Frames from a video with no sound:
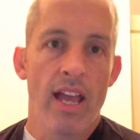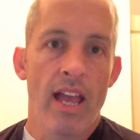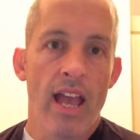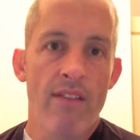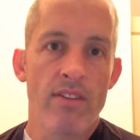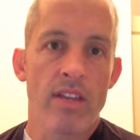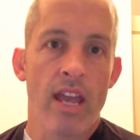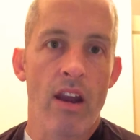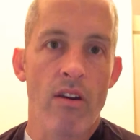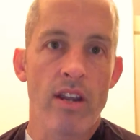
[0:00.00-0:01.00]
heavy
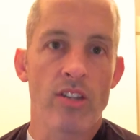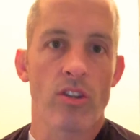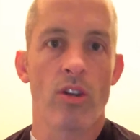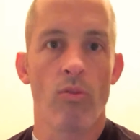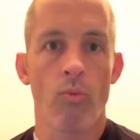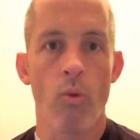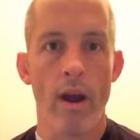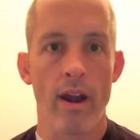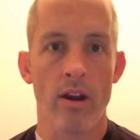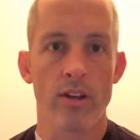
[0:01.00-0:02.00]
carries where